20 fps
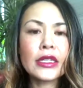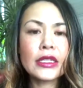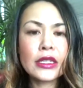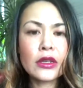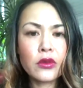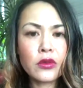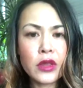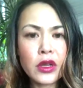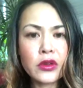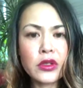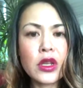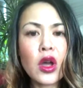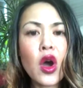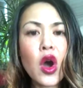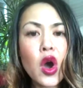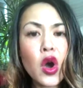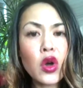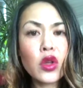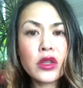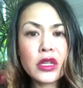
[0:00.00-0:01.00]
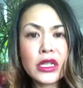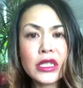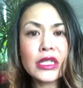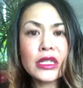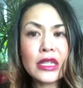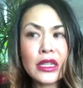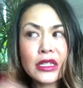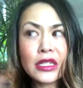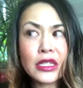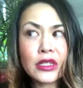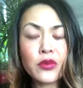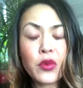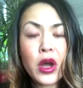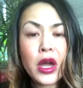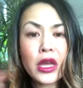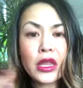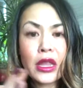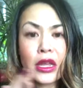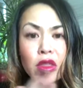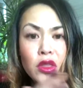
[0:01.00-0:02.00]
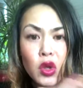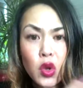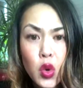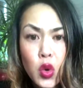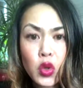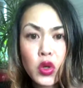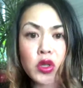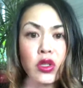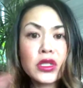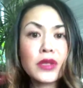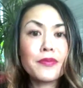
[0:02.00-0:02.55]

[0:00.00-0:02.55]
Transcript: So there's all these, this is why like the quarters